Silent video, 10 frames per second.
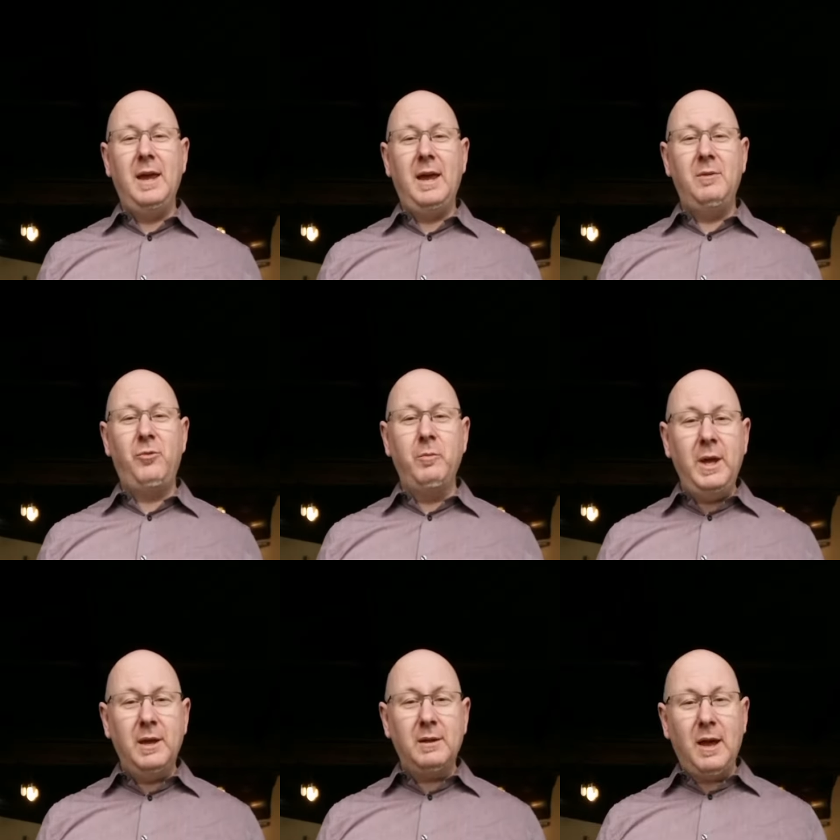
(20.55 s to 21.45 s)
And for
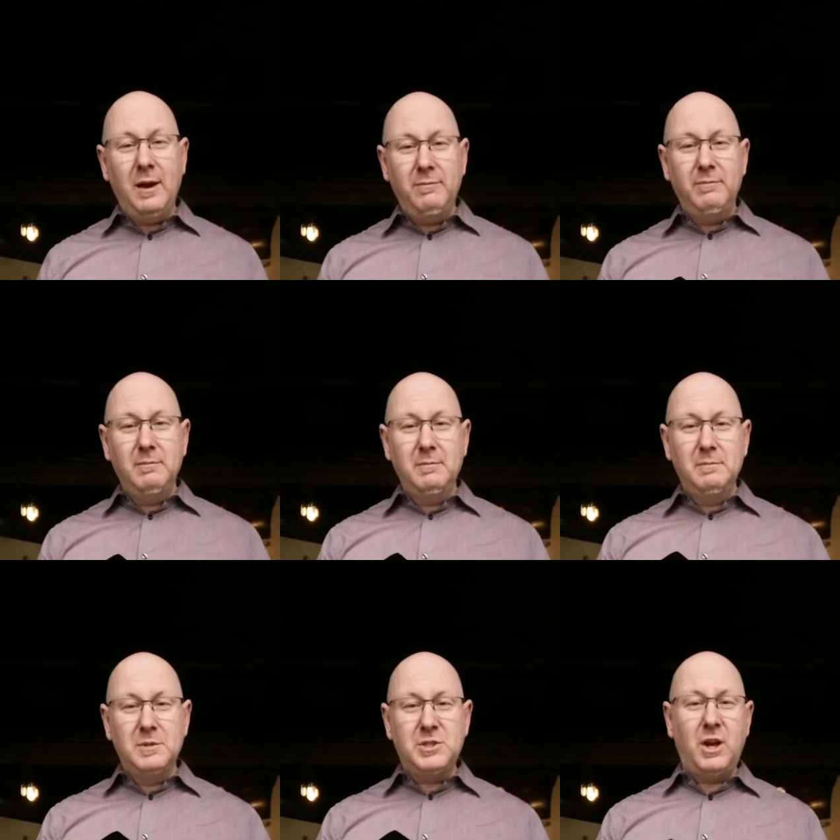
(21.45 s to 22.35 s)
me, it kind of
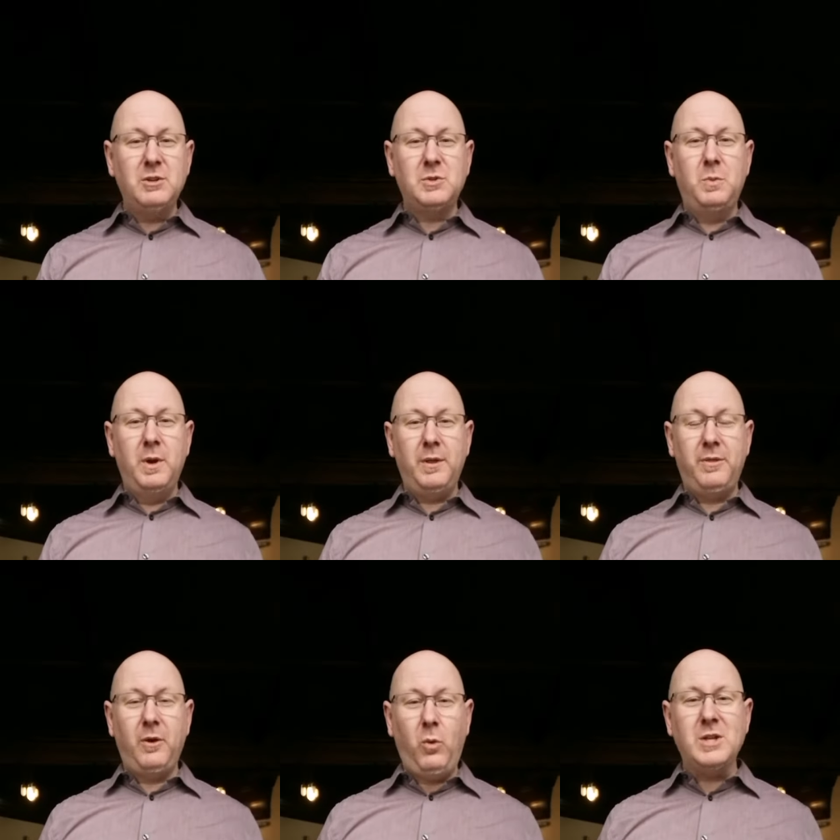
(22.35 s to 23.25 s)
starts
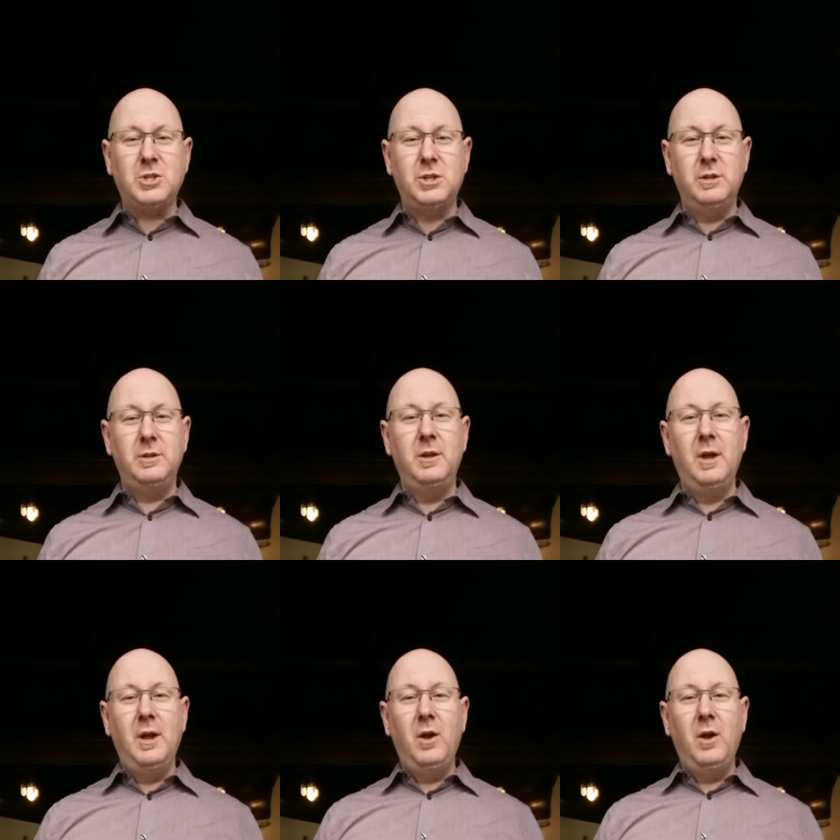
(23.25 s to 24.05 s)
with the question